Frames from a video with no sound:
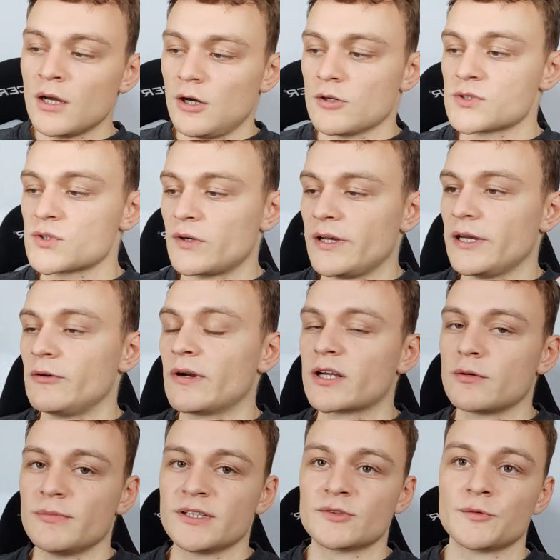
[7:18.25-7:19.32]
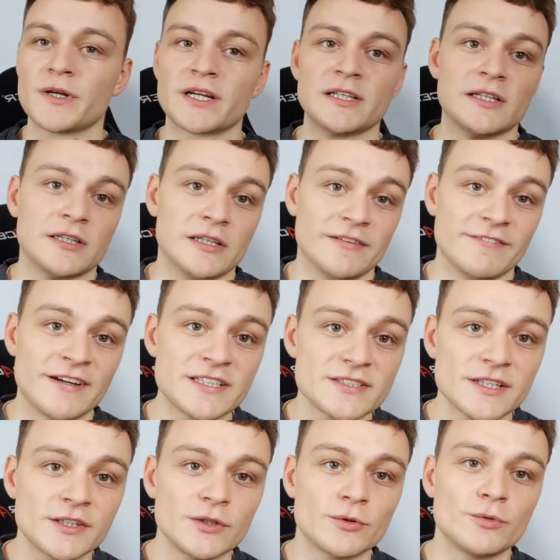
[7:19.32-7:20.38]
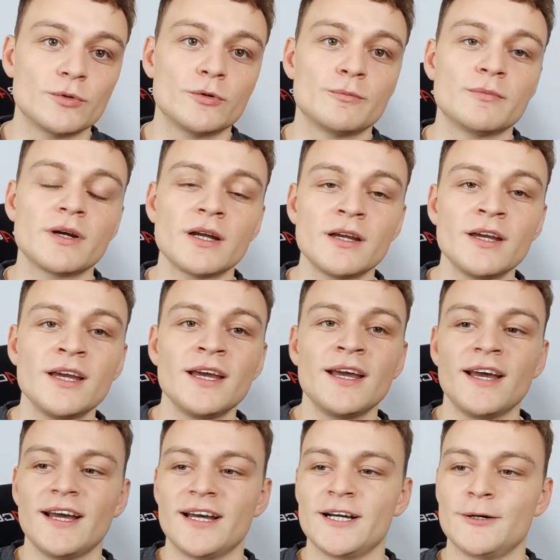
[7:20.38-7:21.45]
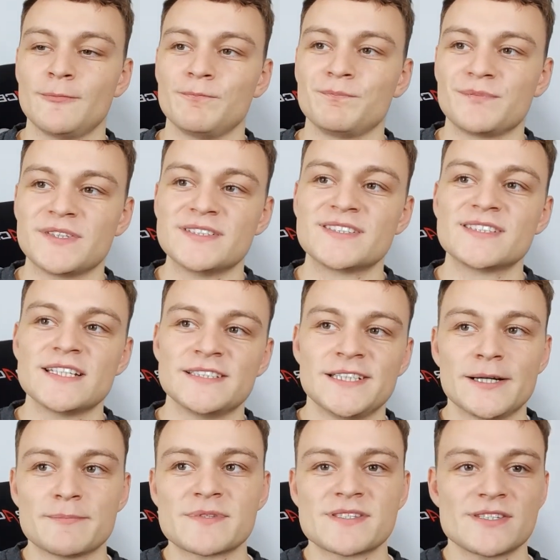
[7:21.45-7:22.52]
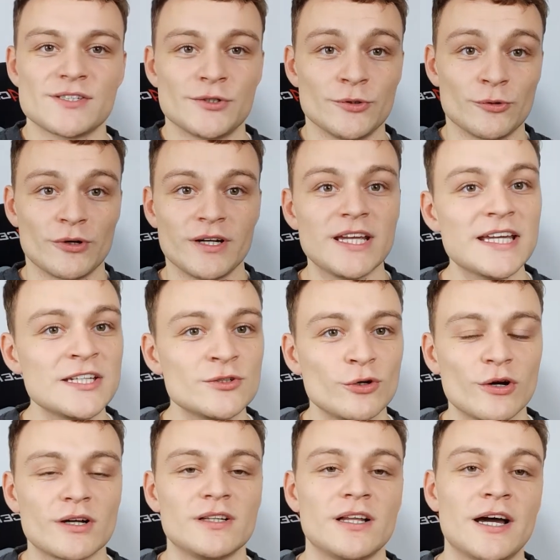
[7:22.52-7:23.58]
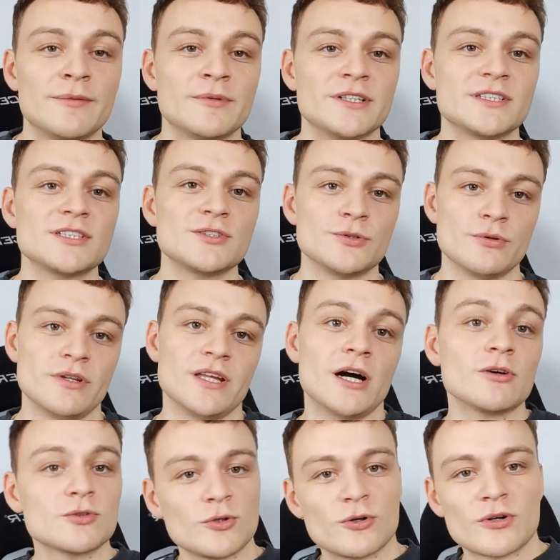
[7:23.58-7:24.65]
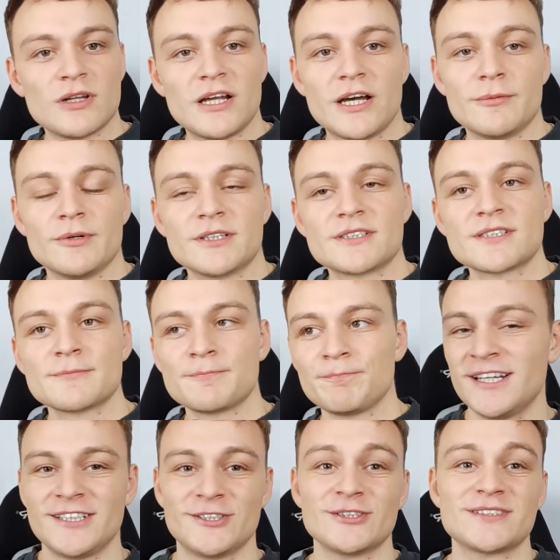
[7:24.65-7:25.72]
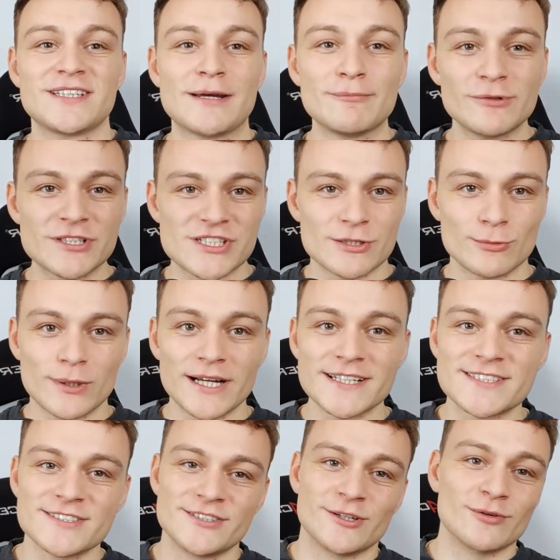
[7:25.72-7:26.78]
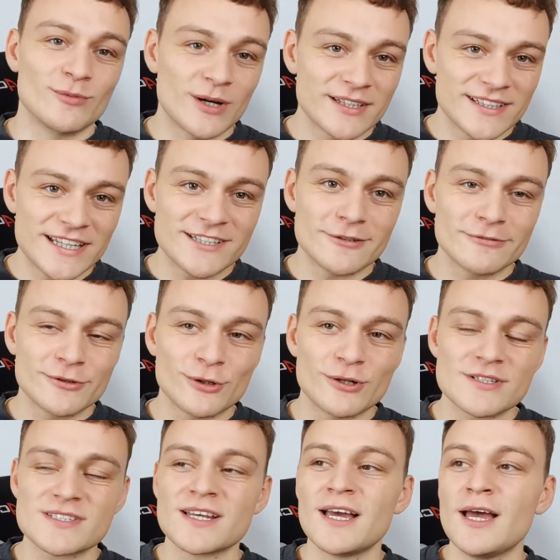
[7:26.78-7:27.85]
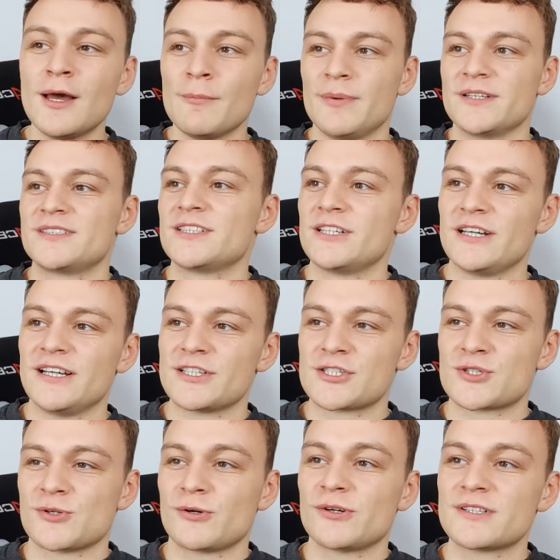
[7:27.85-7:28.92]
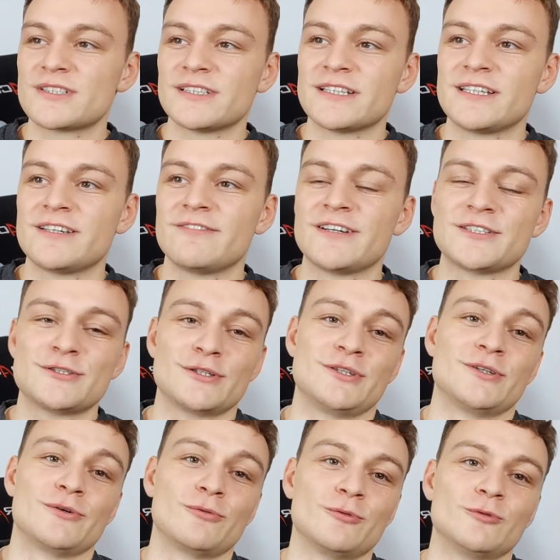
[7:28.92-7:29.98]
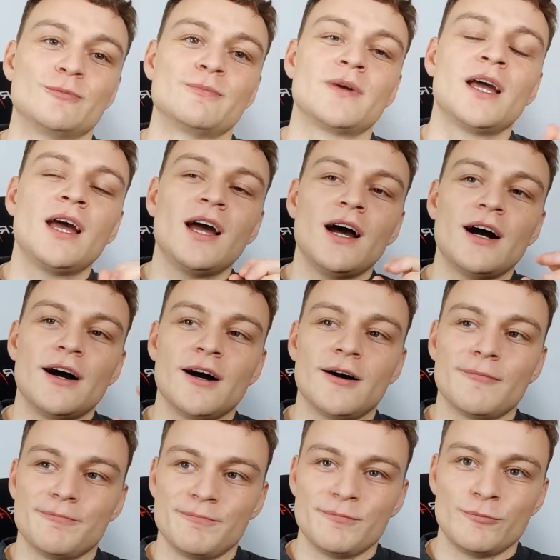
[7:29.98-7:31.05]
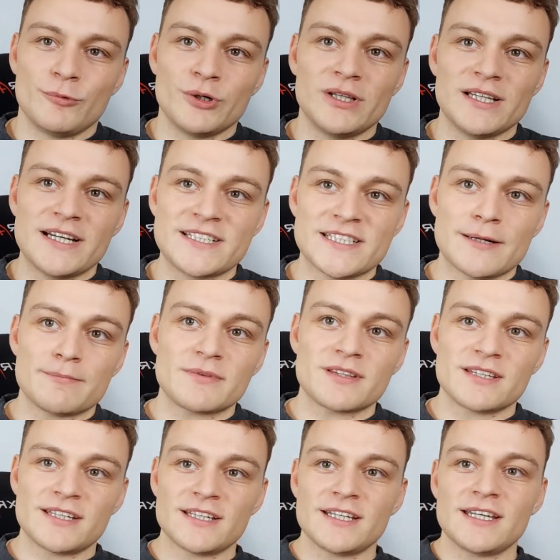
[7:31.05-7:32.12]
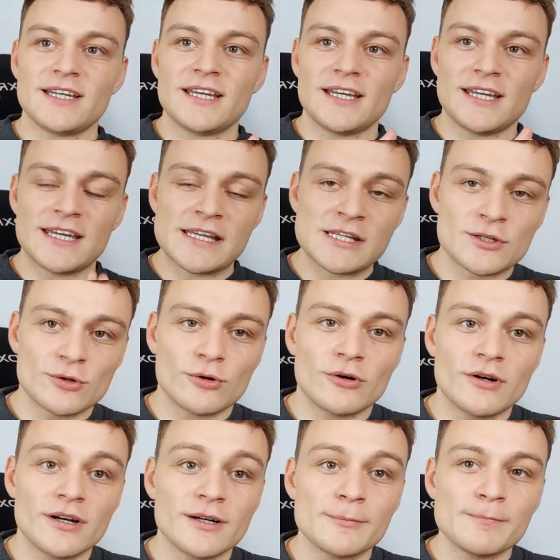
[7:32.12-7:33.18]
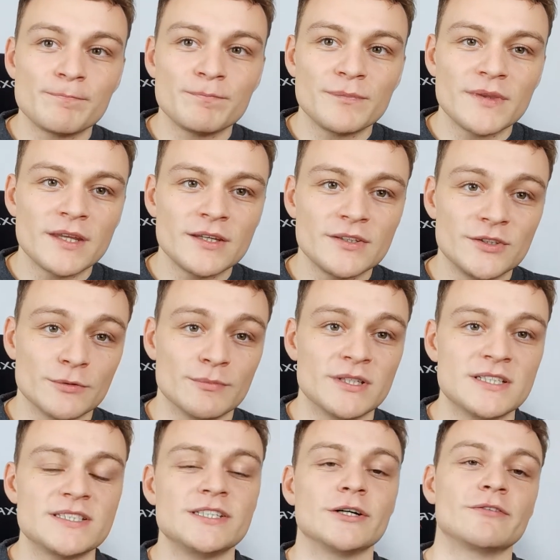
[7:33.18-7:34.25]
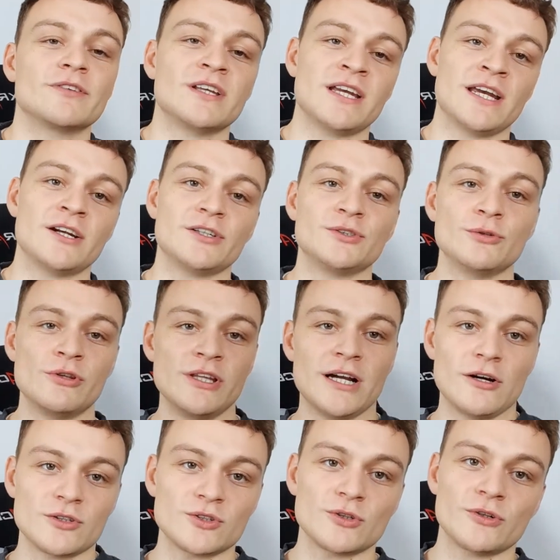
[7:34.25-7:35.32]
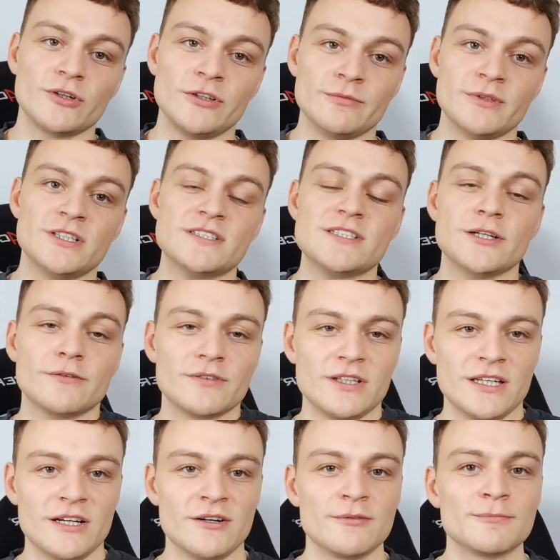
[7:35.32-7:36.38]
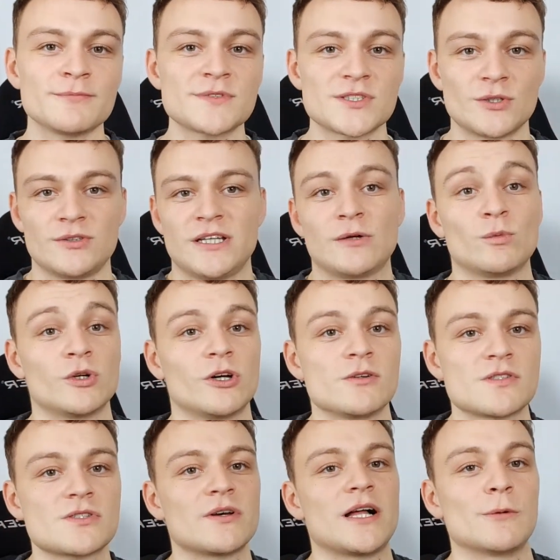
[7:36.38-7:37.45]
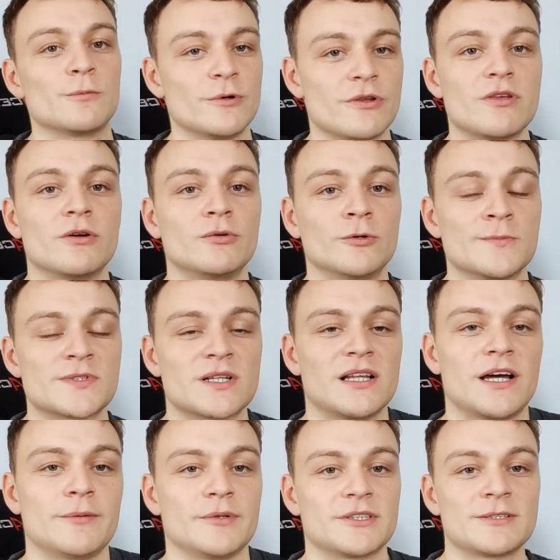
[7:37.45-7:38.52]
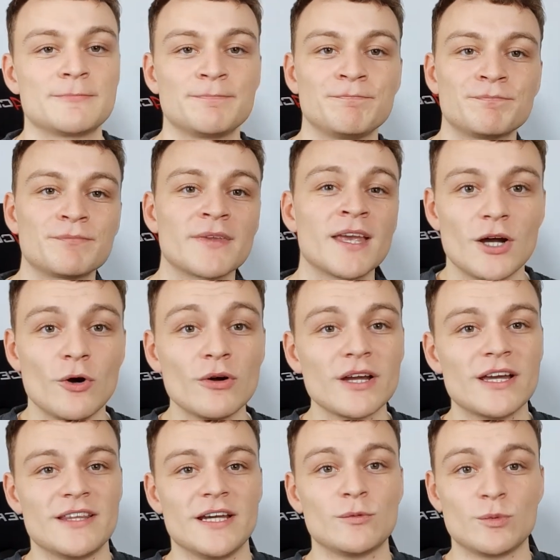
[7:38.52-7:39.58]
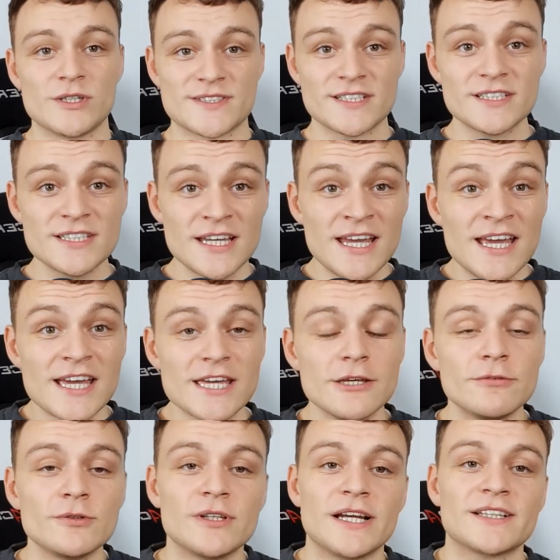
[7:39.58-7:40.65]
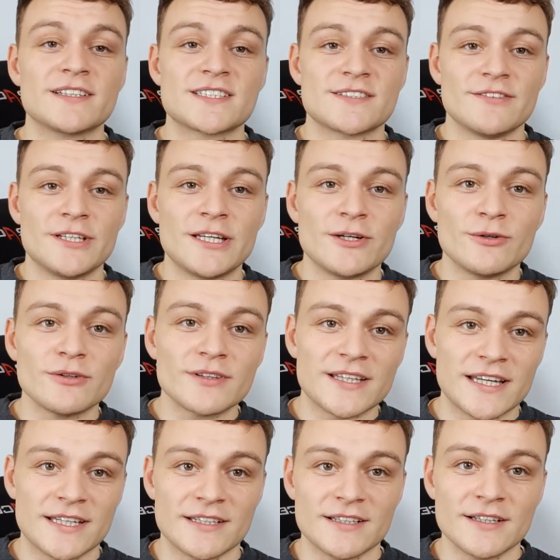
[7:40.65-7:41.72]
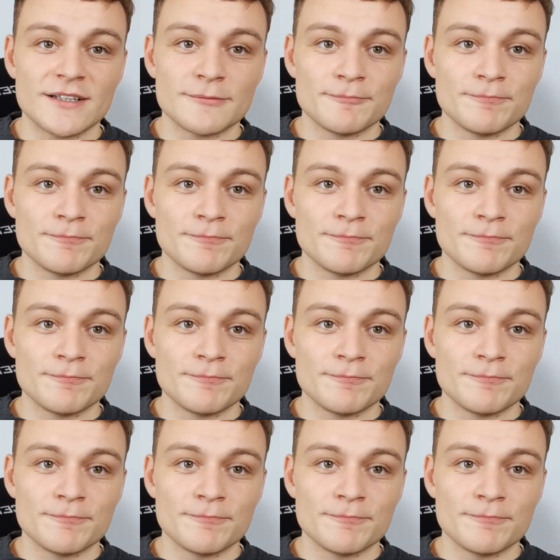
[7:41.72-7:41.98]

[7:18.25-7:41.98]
Also, I recommend regularly venting your room. Um, this adapts your indoor climate to the outdoor climate. Not temperature wise, you don't want that, of course, but shortly venting your room um, will adapt the indoor humidity of the air to the outdoor humidity of the air. So that would also help with your room's climate. Okay, that was it. If you like this video, then